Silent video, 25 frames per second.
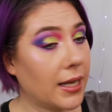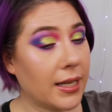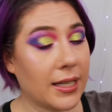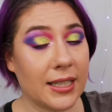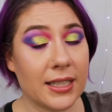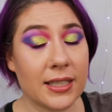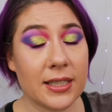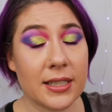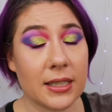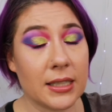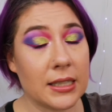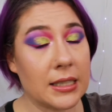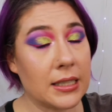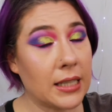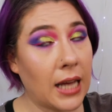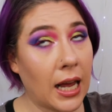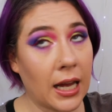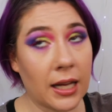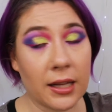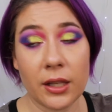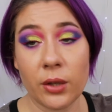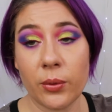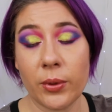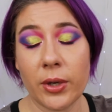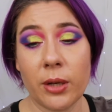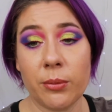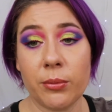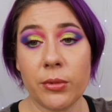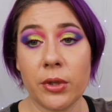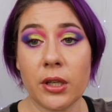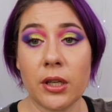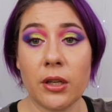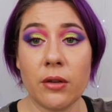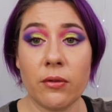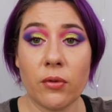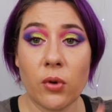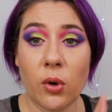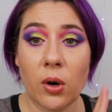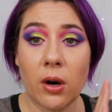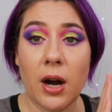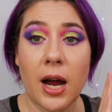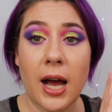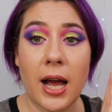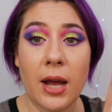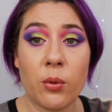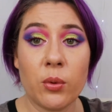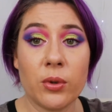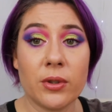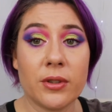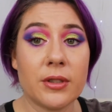It's exactly what I'm looking for.
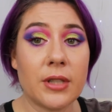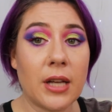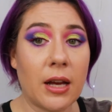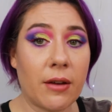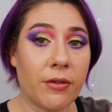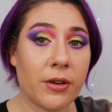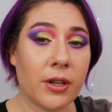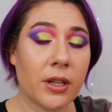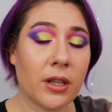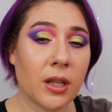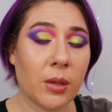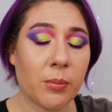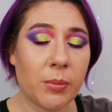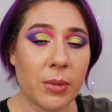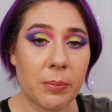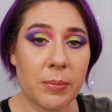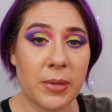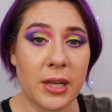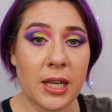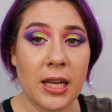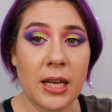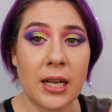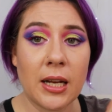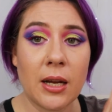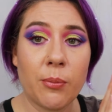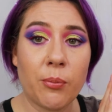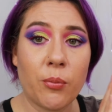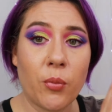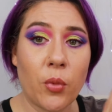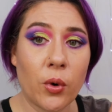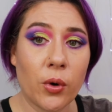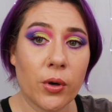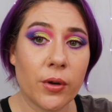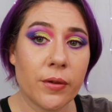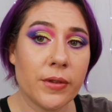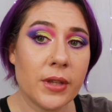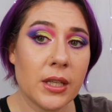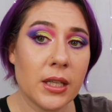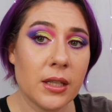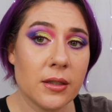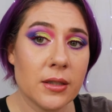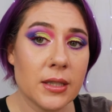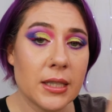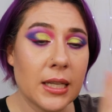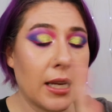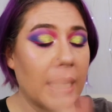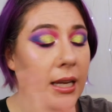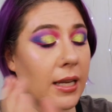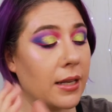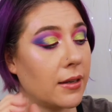I will definitely be picking up more of
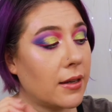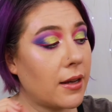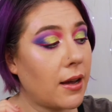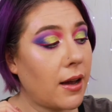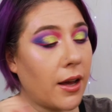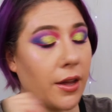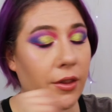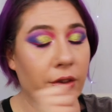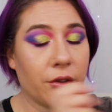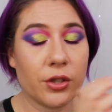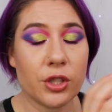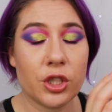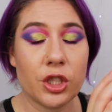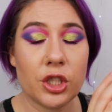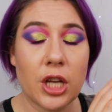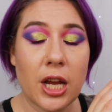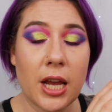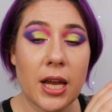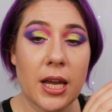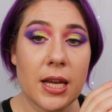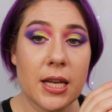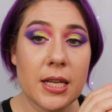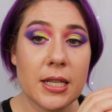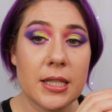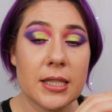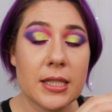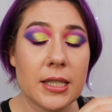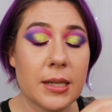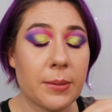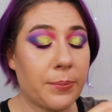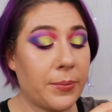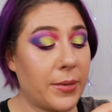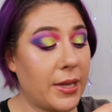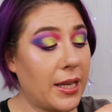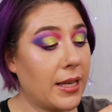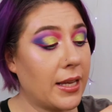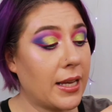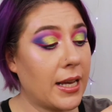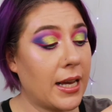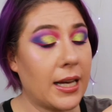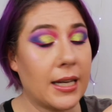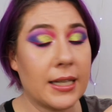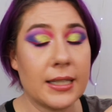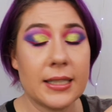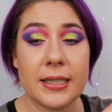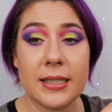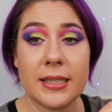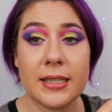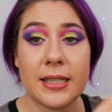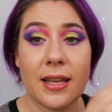these in other shades
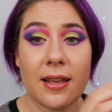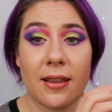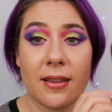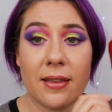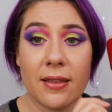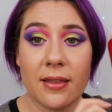because